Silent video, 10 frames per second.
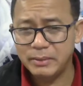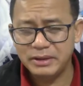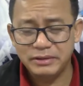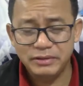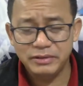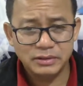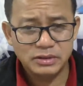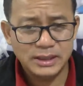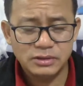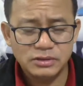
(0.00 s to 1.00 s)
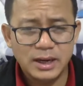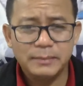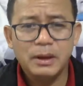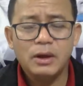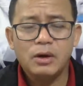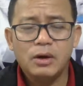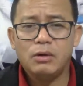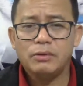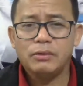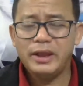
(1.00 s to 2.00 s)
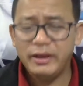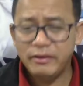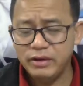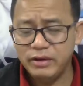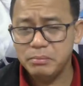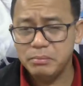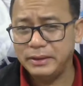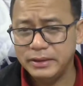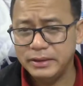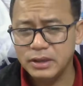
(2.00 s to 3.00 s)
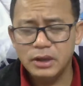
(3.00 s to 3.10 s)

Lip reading: Indian Standard Time on every Mondays.